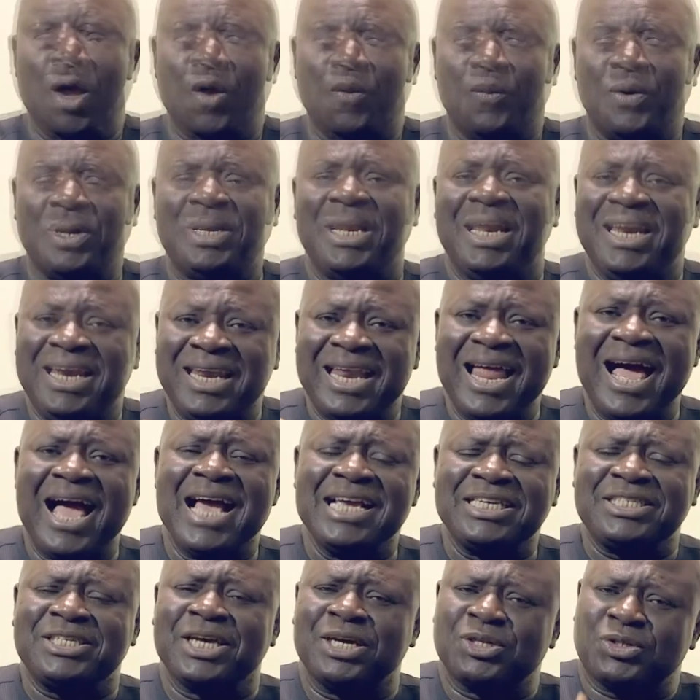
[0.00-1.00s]
When
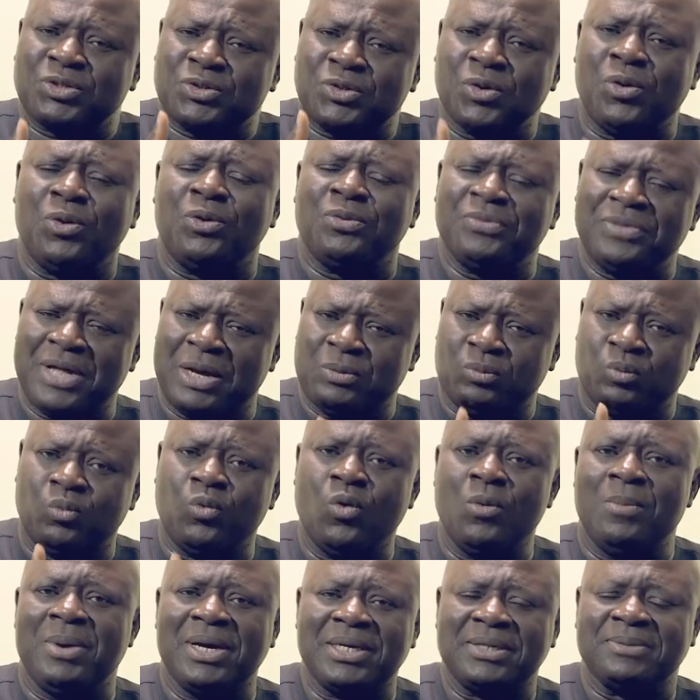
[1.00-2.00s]
Elisha told that
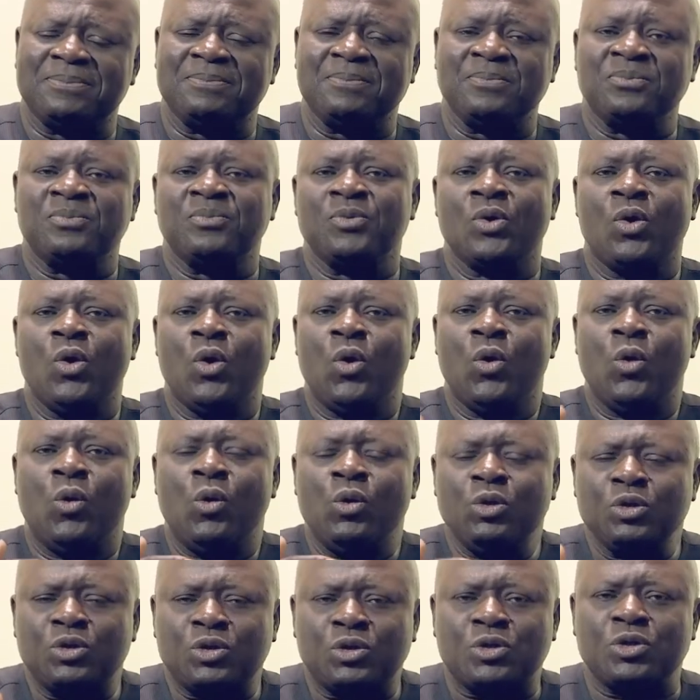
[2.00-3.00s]
woman,
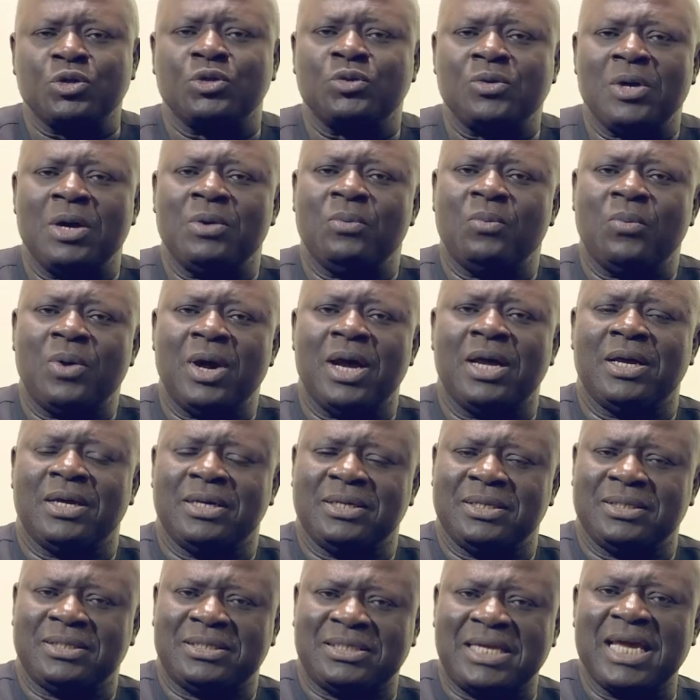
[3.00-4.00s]
whose children were
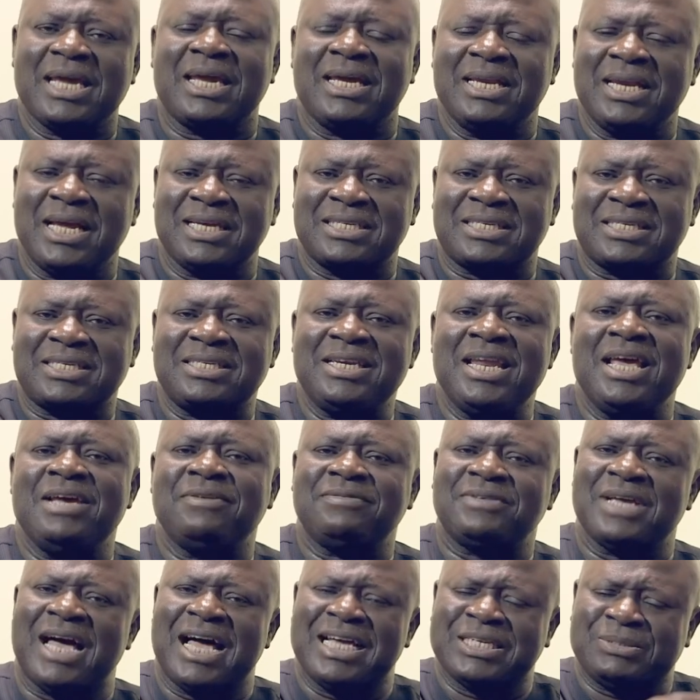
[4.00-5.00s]
taken as
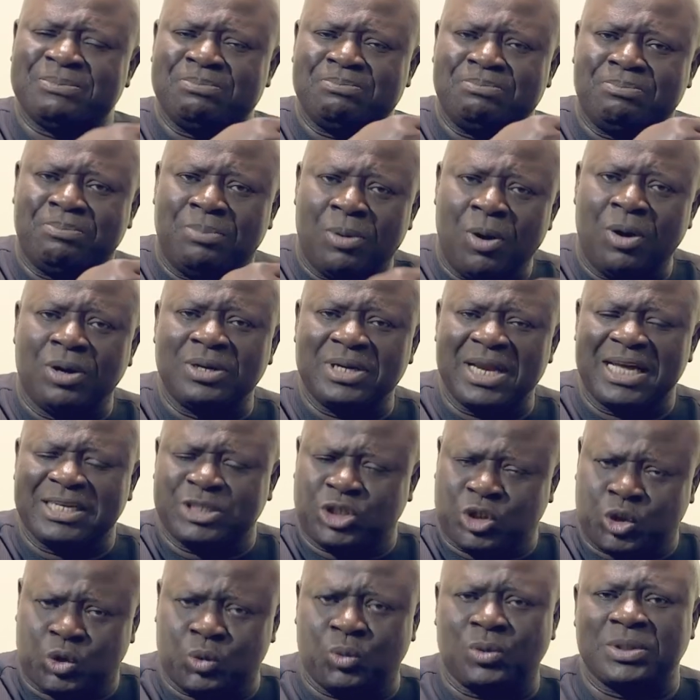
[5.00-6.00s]
slaves as bond and
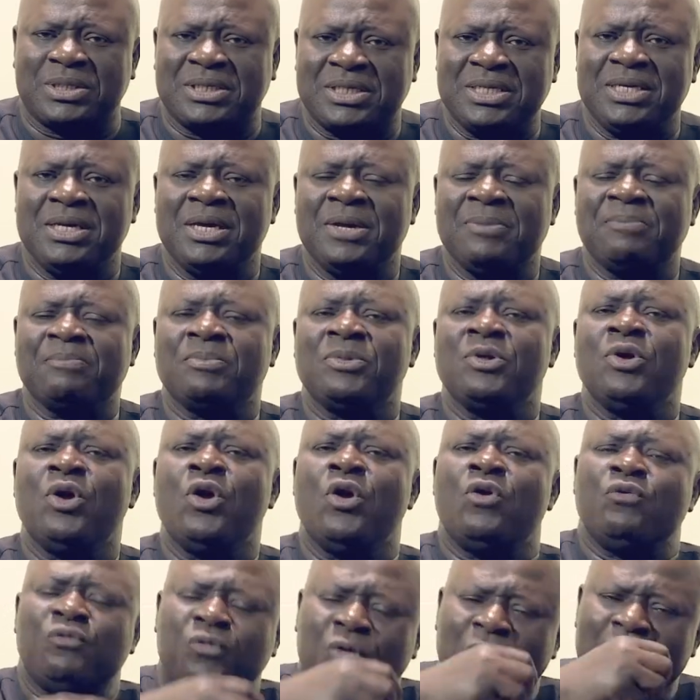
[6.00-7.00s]
shorty
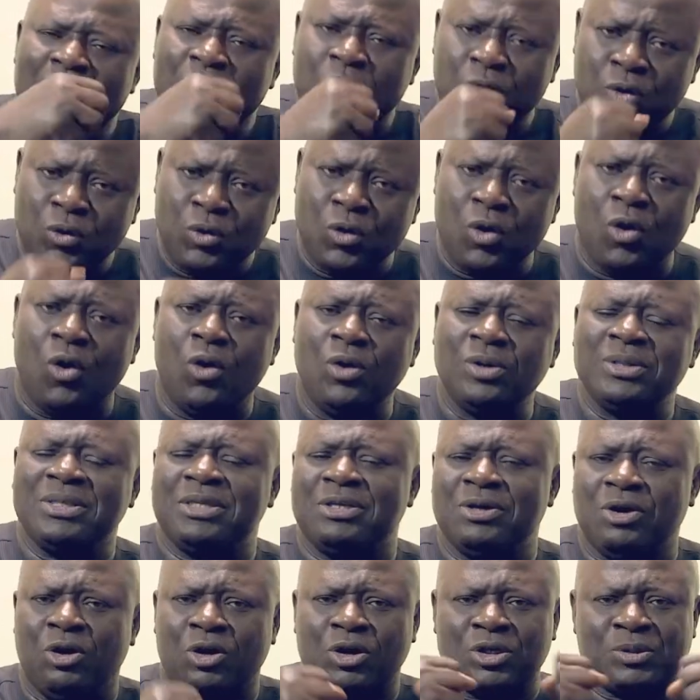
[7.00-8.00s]
for a loan
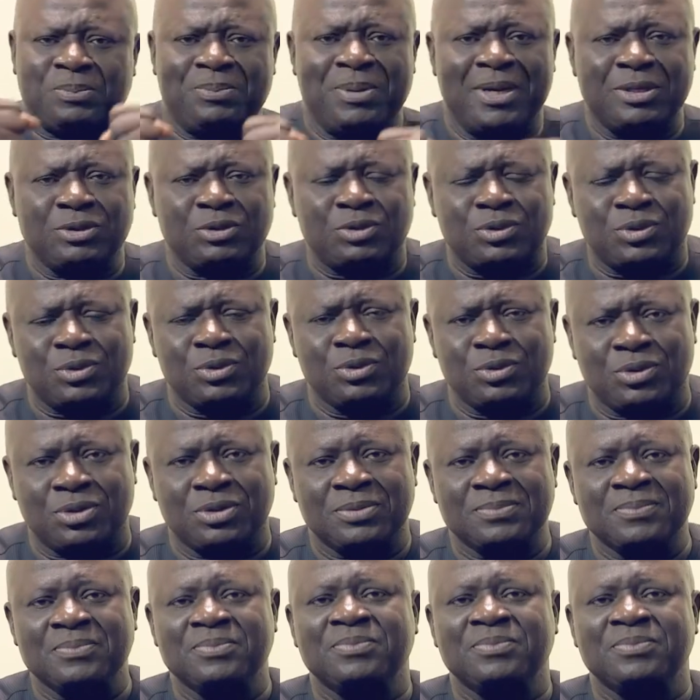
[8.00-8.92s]
the husband took